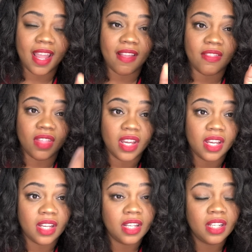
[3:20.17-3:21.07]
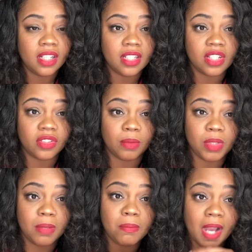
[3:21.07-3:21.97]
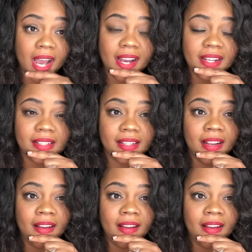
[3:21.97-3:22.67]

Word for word: in the description box,